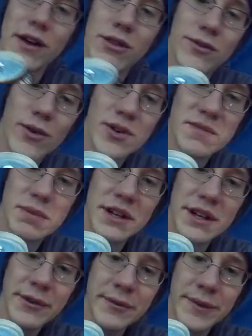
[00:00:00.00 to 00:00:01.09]
out the first
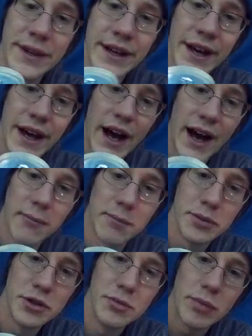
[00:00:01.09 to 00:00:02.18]
beer.
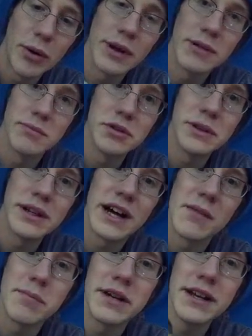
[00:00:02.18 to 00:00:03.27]
Blue Point Brewing
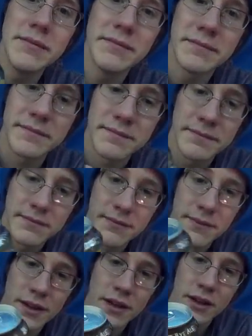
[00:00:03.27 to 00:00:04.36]
Company
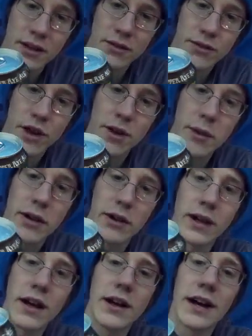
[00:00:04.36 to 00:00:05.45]
from
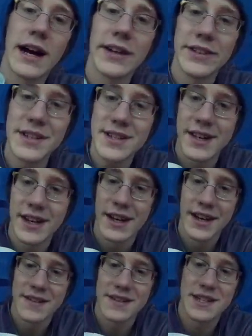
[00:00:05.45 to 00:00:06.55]
Long Island,
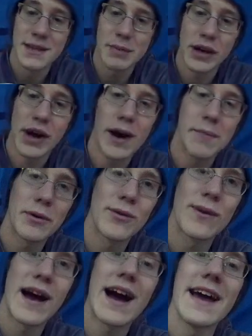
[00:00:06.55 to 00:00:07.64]
the Deep Copper
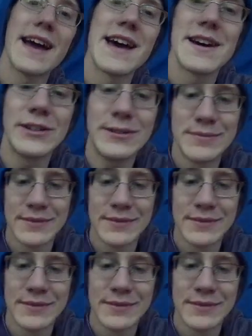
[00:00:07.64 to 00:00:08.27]
Rye Ale.